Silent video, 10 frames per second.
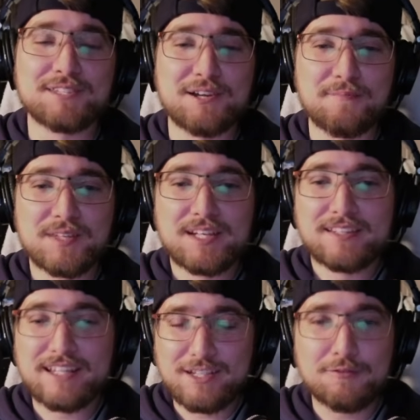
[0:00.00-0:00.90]
So
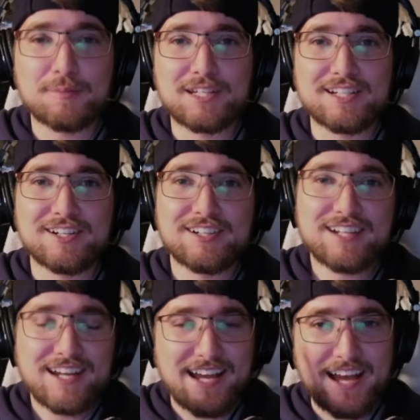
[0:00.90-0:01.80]
thank you for being here.
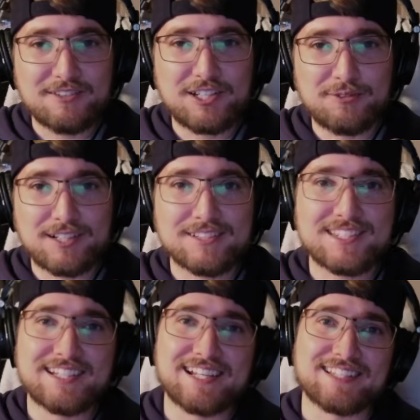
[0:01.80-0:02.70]
Have a good one. I'll see you next